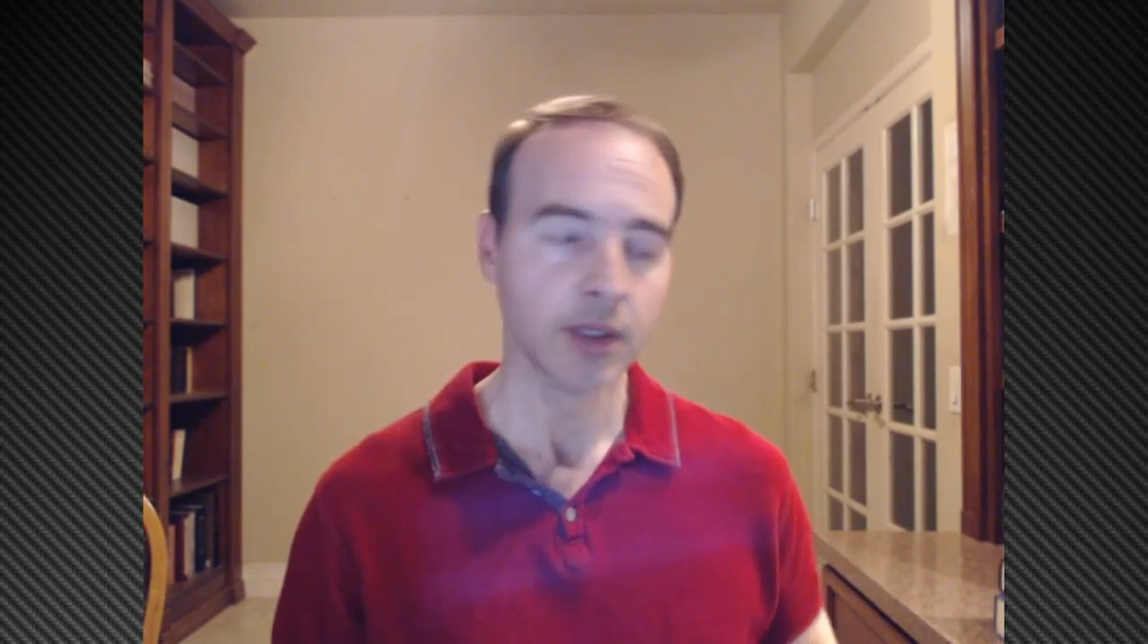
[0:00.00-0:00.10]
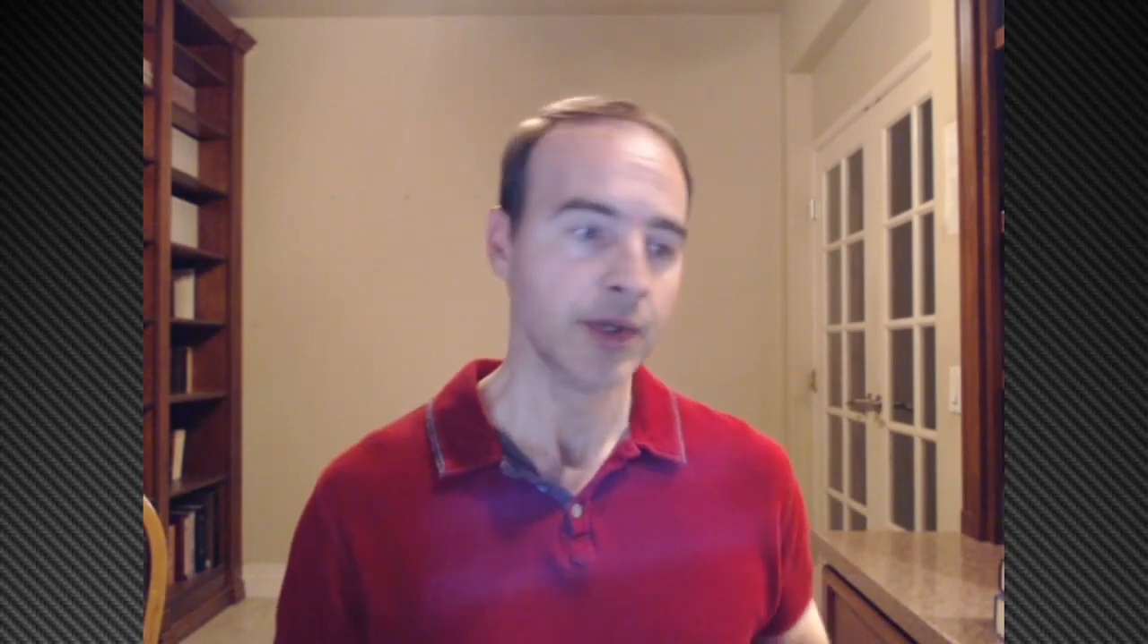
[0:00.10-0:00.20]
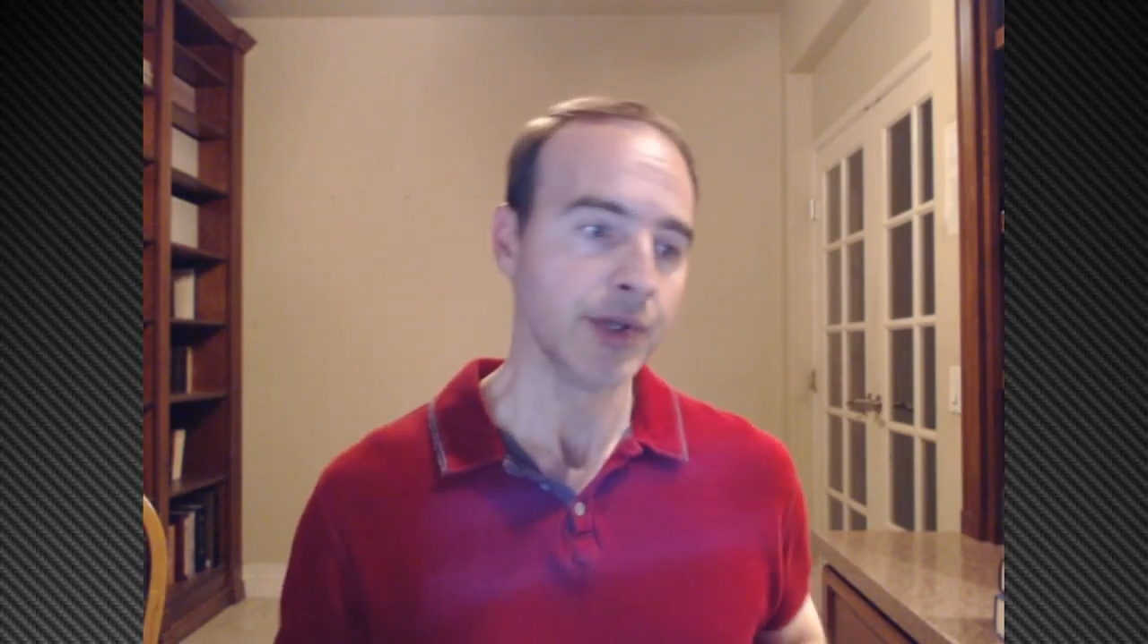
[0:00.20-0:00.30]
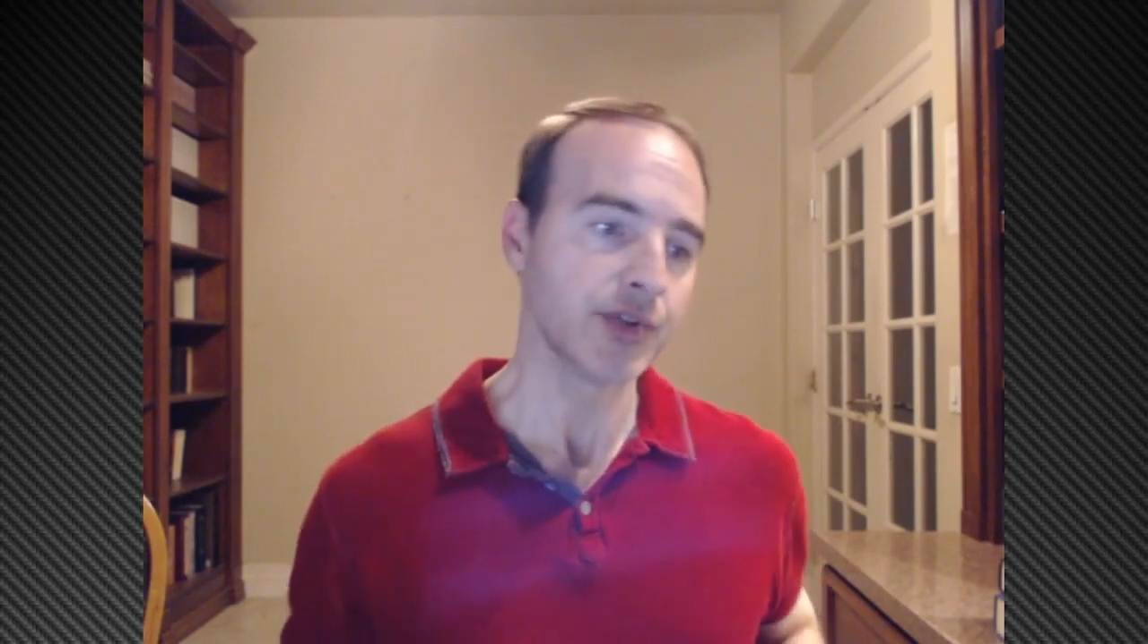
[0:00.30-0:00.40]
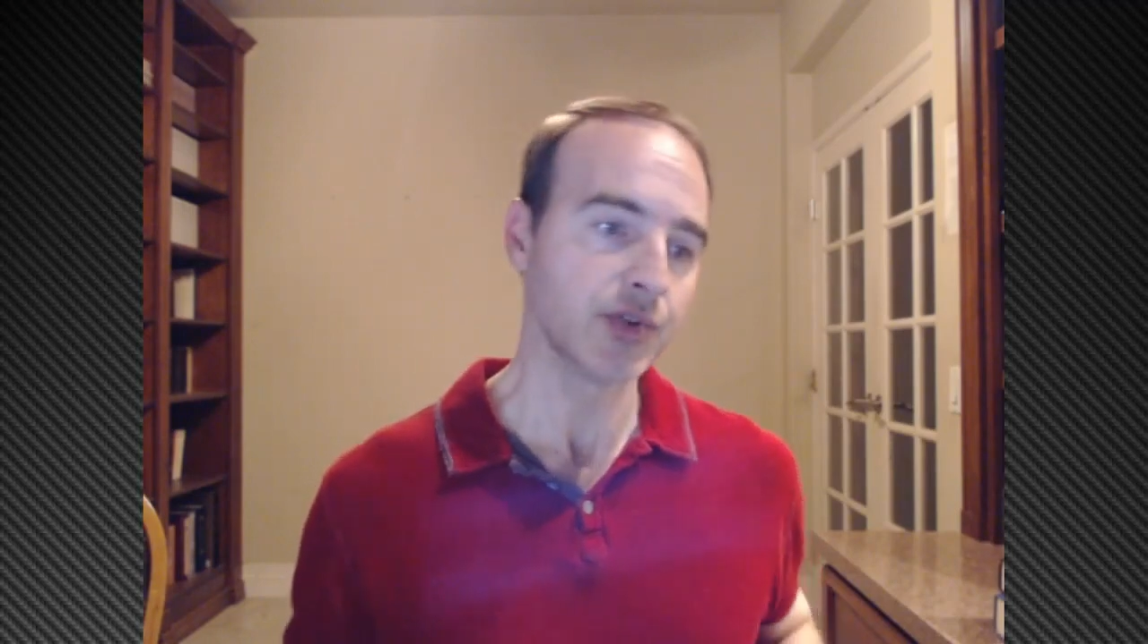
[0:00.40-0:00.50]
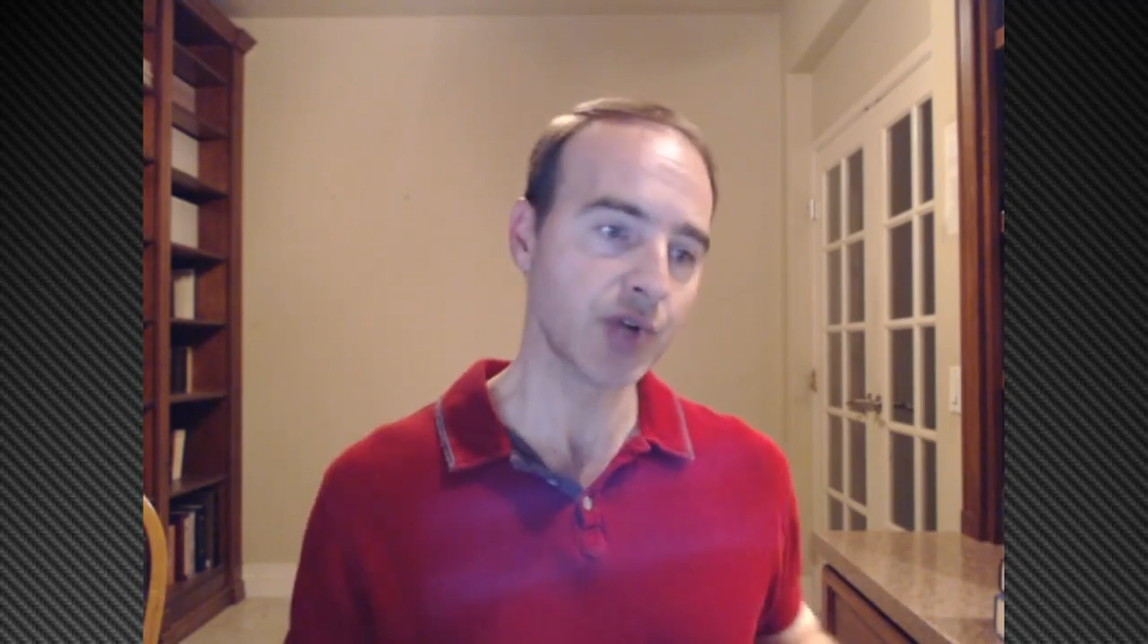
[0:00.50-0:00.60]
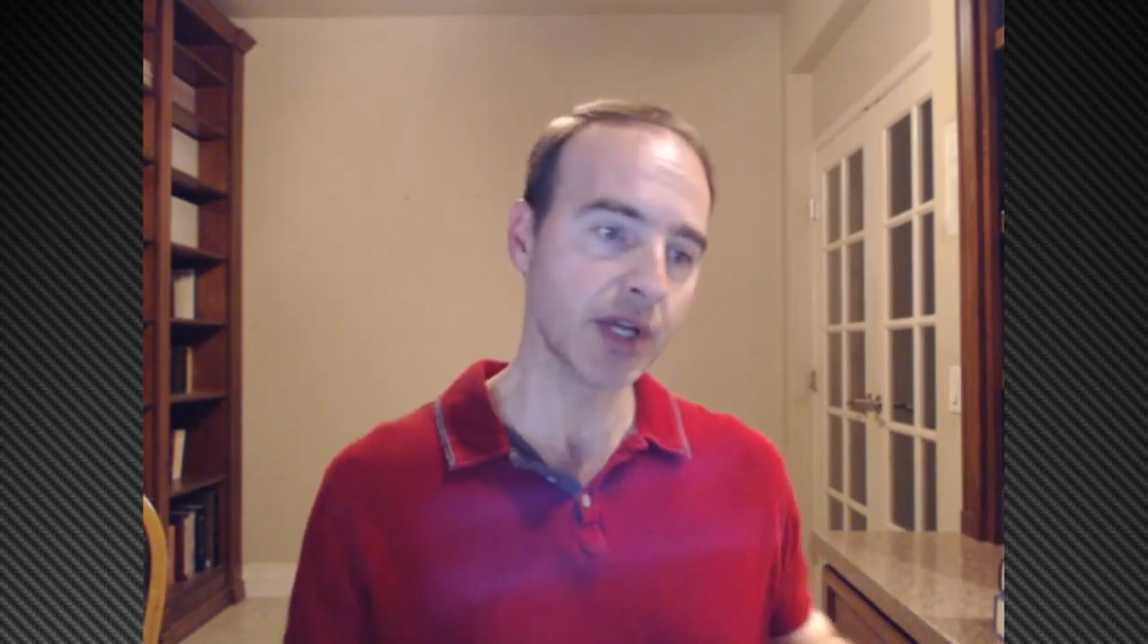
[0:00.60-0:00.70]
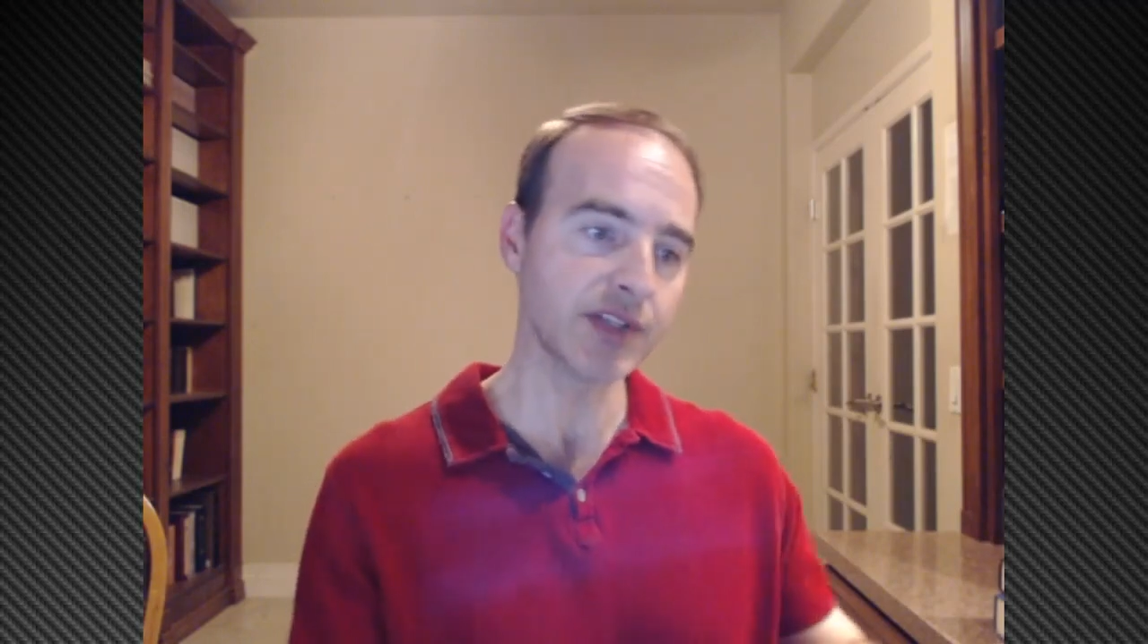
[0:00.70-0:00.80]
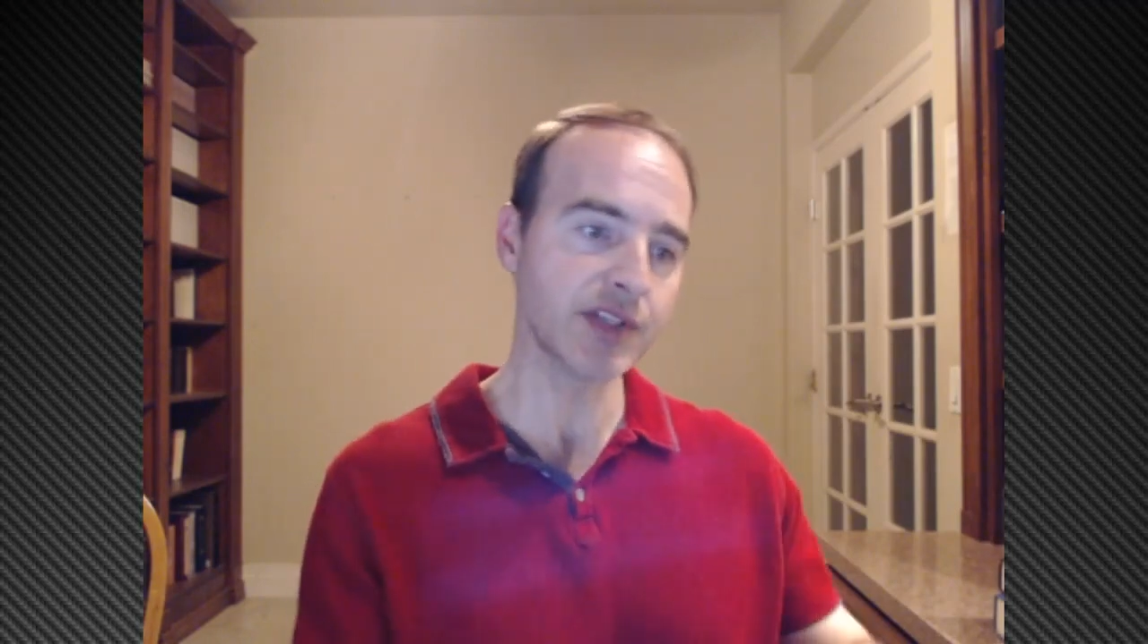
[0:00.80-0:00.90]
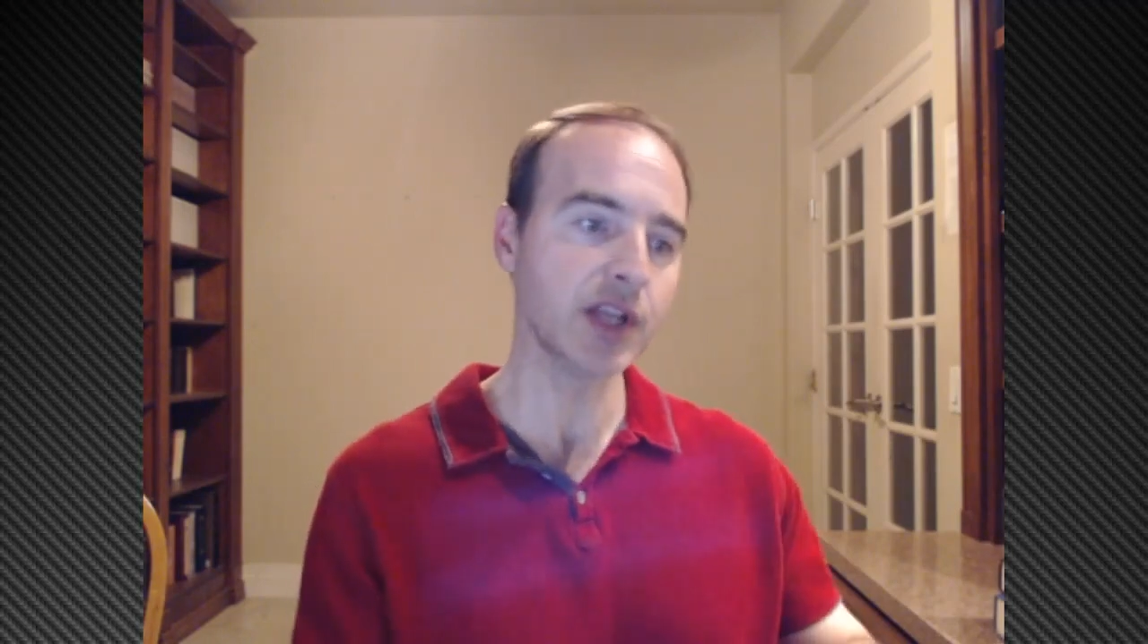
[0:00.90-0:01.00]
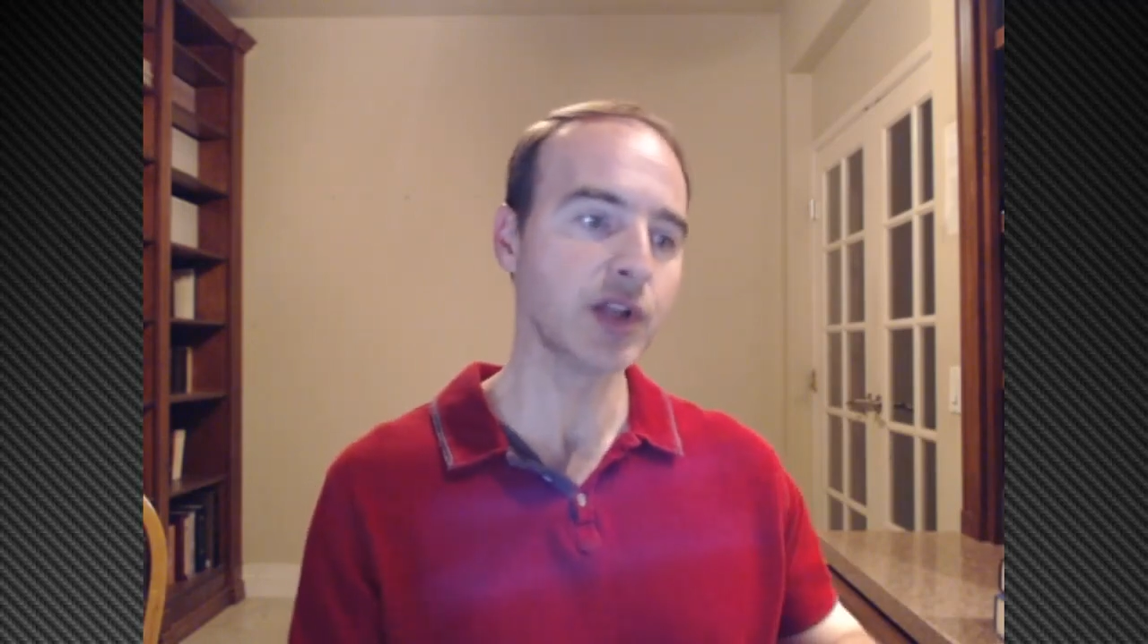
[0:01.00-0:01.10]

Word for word: So try to stay